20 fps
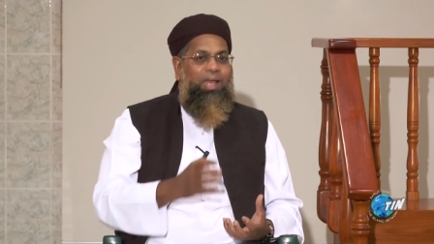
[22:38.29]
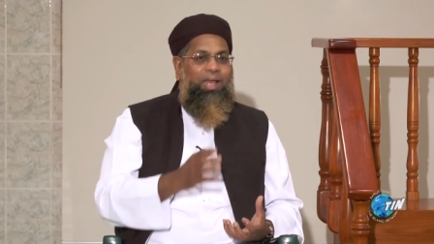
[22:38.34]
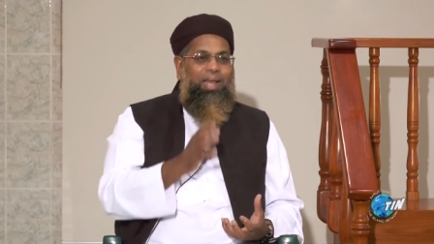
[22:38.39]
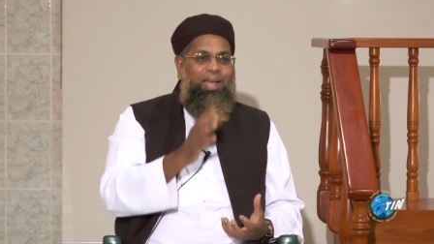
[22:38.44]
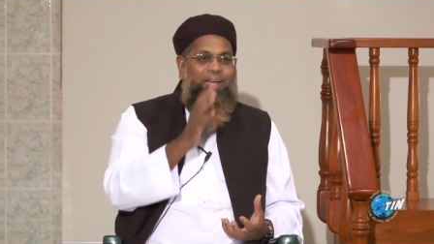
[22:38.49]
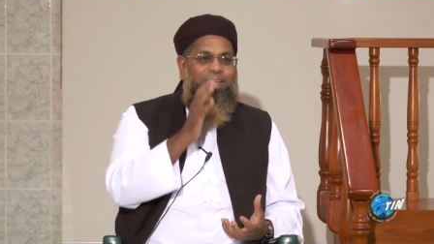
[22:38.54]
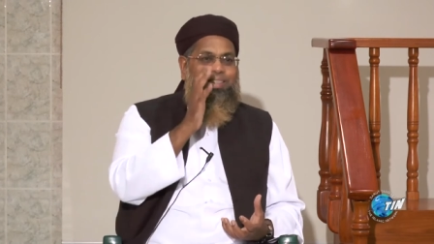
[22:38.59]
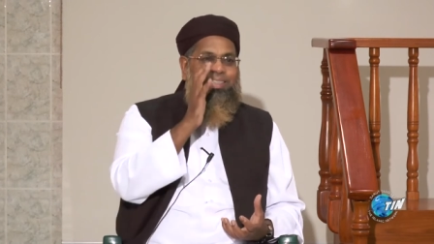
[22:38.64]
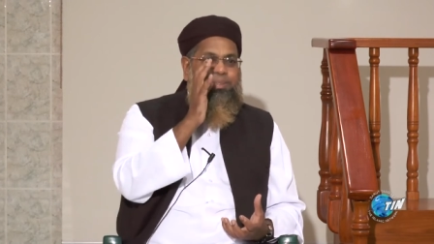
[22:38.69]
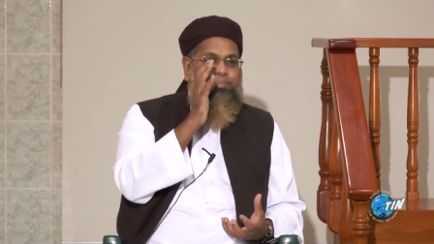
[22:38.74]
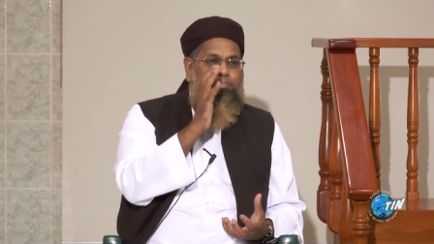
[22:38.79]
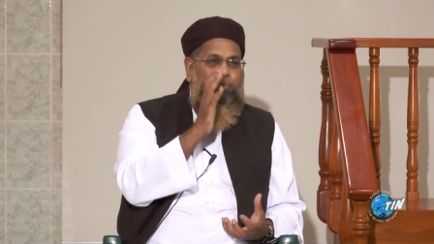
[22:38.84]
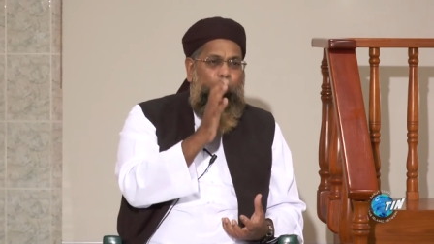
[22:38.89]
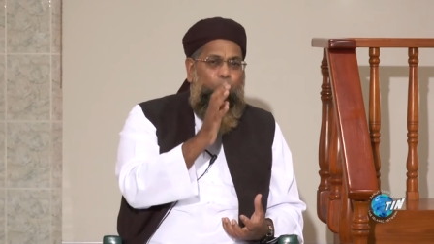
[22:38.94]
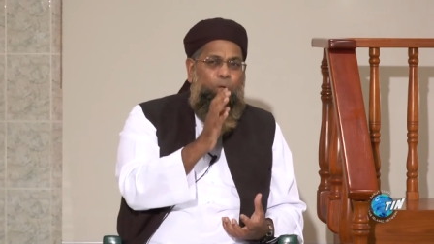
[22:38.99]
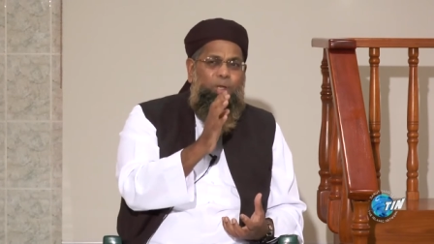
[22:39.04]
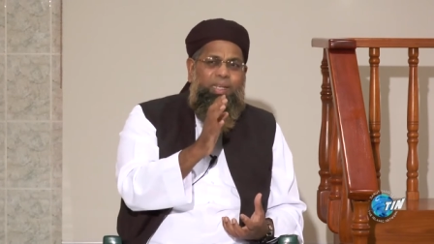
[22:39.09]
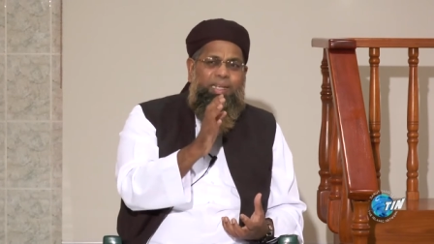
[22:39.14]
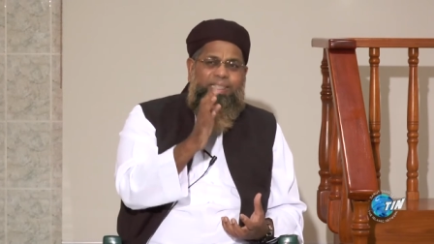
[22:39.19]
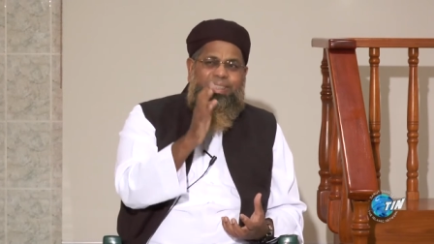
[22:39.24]
has
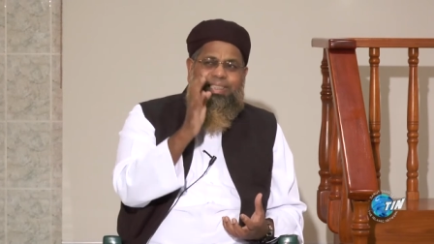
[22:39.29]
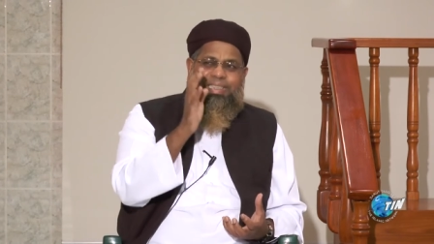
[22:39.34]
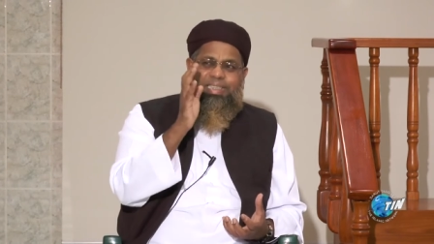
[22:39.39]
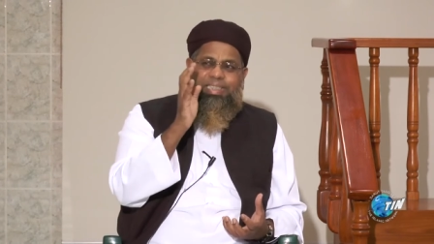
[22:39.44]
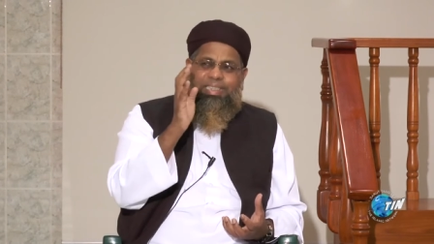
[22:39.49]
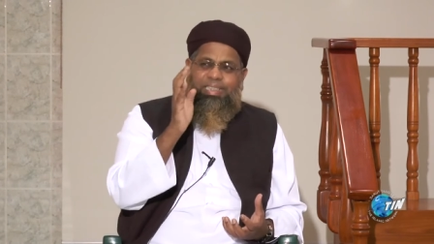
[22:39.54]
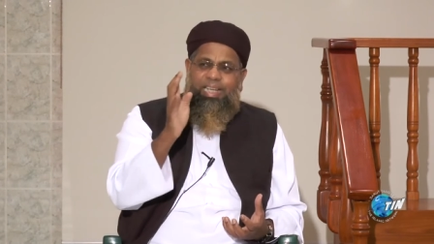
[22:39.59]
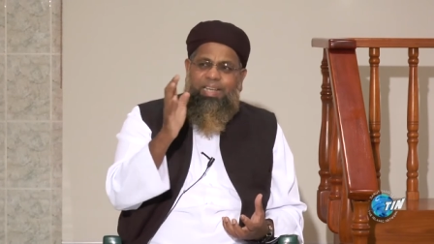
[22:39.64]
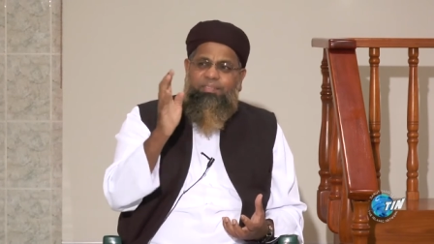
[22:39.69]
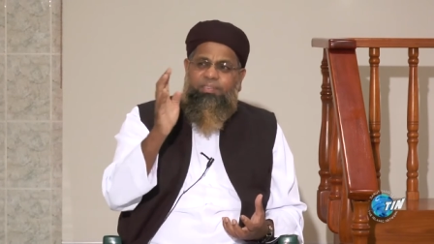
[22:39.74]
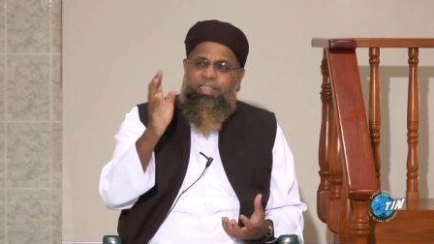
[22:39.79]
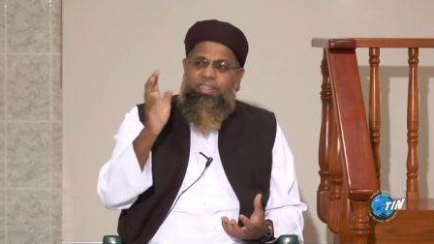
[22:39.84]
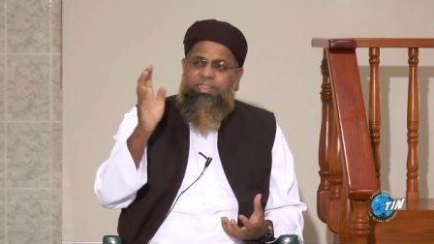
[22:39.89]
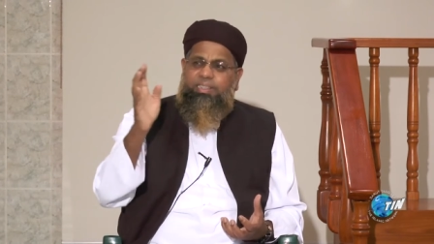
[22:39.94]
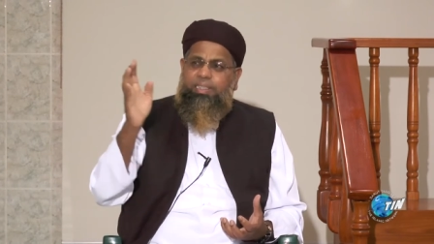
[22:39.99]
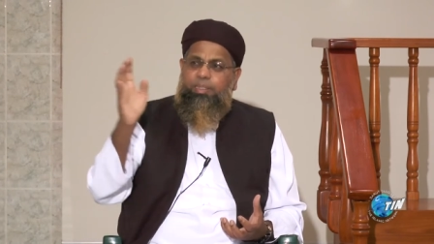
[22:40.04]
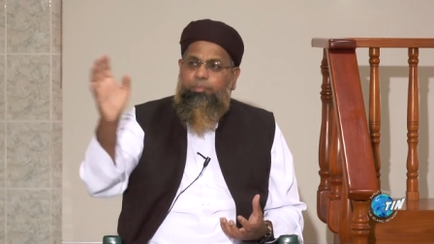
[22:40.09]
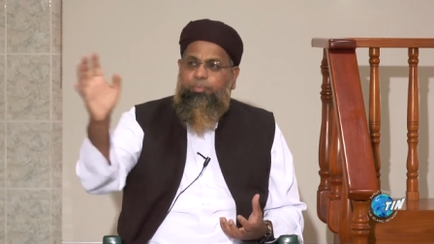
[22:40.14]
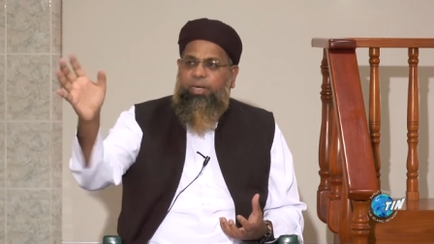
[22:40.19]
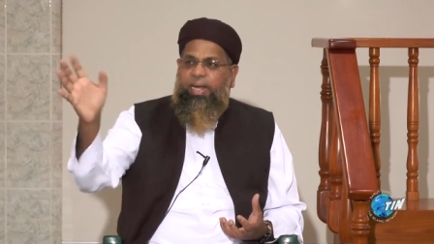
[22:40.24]
more than
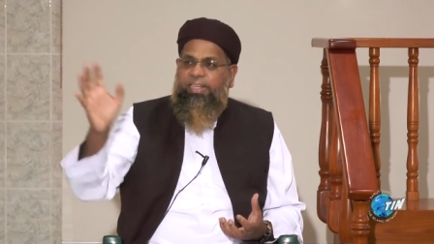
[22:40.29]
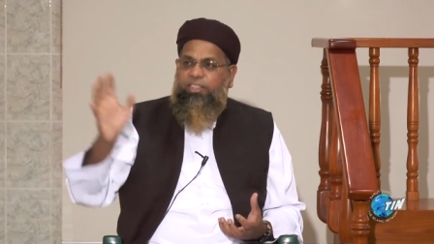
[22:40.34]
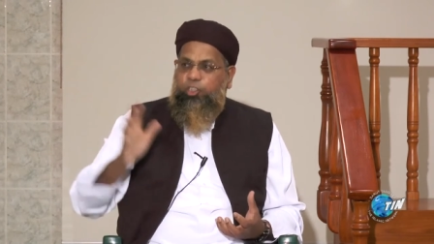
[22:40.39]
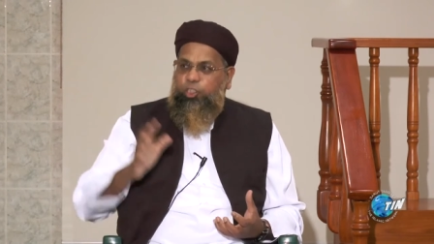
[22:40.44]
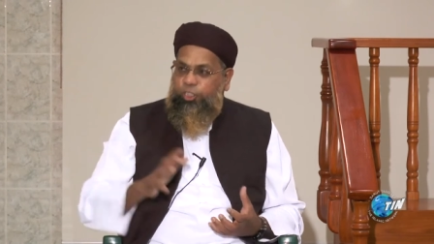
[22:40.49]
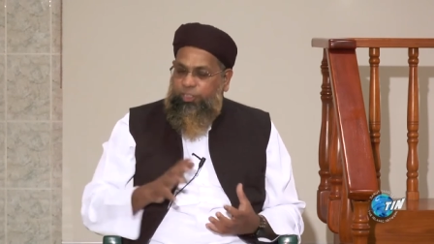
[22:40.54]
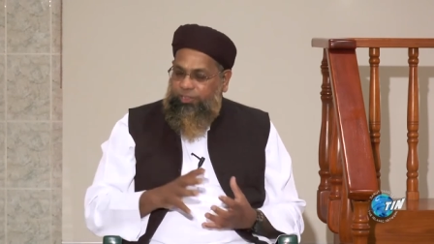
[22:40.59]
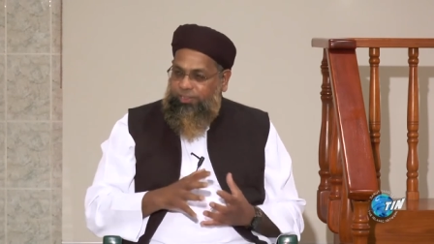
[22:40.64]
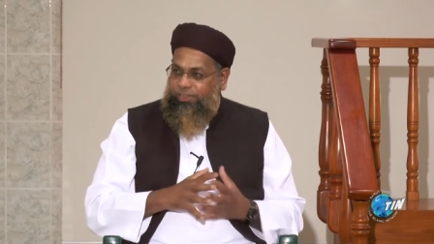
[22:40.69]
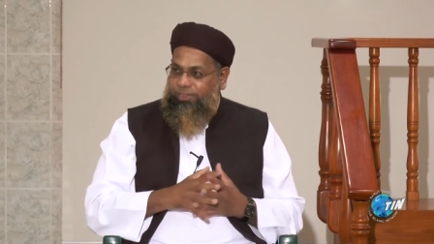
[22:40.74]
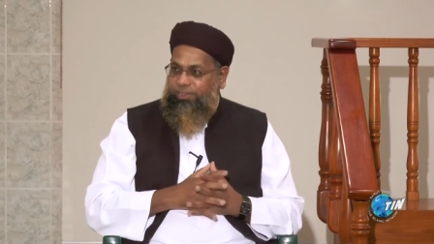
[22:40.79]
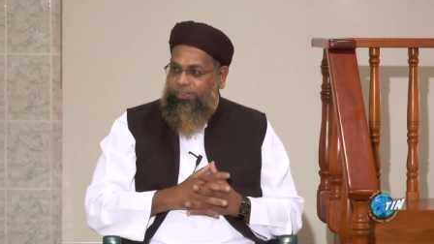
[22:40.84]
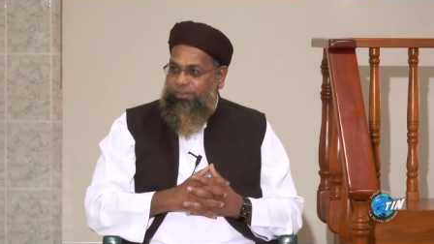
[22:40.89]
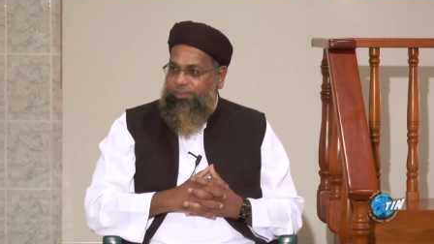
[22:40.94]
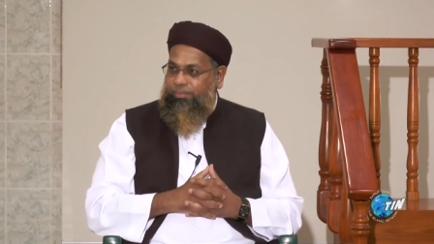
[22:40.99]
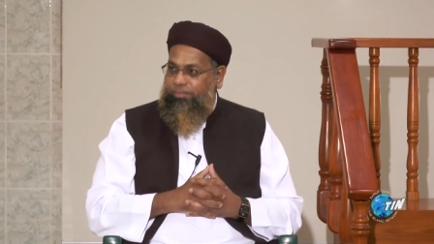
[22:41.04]
70 branches.